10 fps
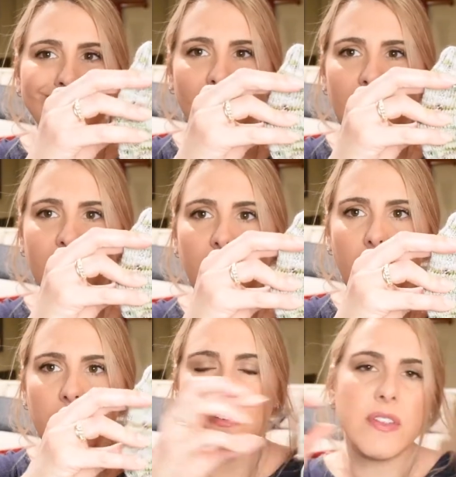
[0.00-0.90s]
I
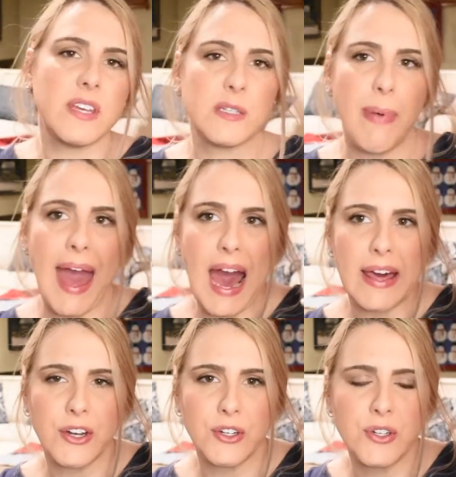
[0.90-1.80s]
love this
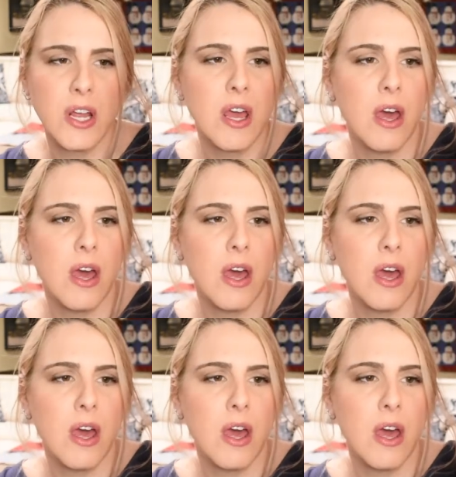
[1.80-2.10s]
pattern.